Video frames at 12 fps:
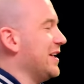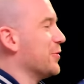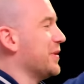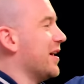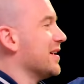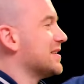here
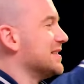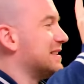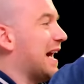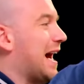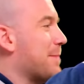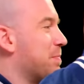we are at the
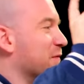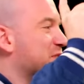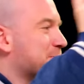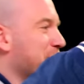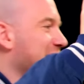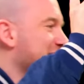top of
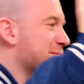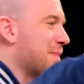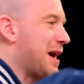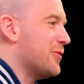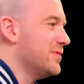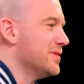Spice
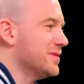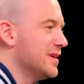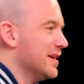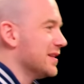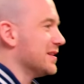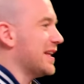Mountain,
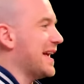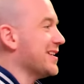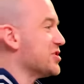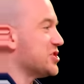legs